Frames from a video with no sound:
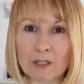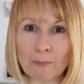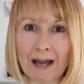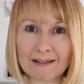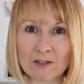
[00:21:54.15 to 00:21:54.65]
but it's
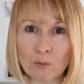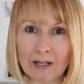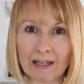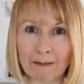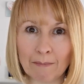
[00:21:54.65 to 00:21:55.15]
packed
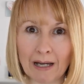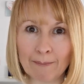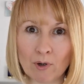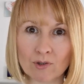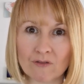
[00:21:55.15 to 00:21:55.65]
away in my
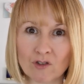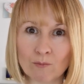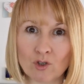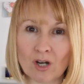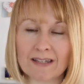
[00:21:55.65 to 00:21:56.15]
box of
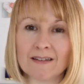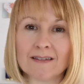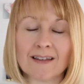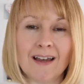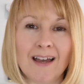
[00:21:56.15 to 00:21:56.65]
summer
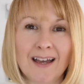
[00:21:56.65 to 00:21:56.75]
dresses.